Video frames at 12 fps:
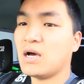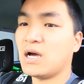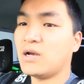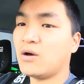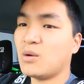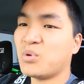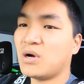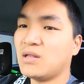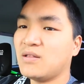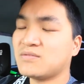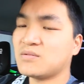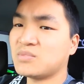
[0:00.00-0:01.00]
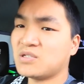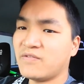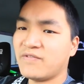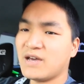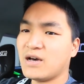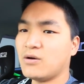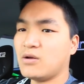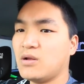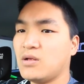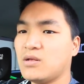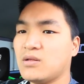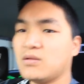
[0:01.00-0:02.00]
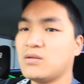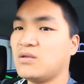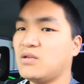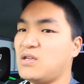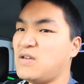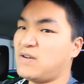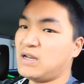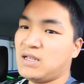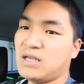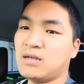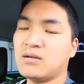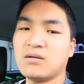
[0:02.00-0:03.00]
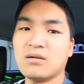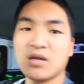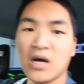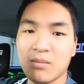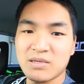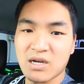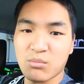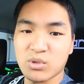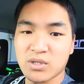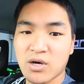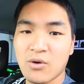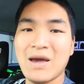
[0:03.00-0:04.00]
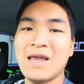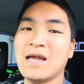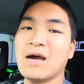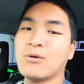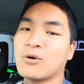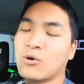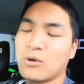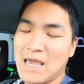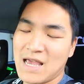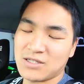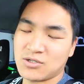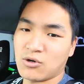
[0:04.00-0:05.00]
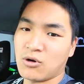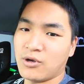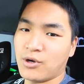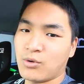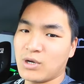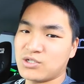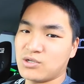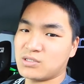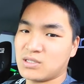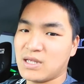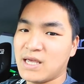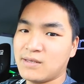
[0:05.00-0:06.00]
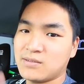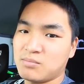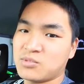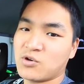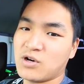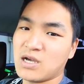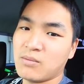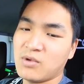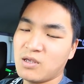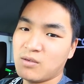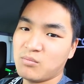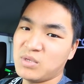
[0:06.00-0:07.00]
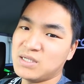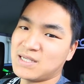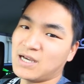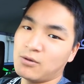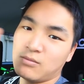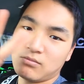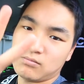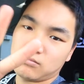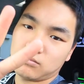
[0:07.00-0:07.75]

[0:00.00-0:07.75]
I know I probably left some stuff out. If I did, comment down below, and I will answer all your questions. Like, subscribe, peace out.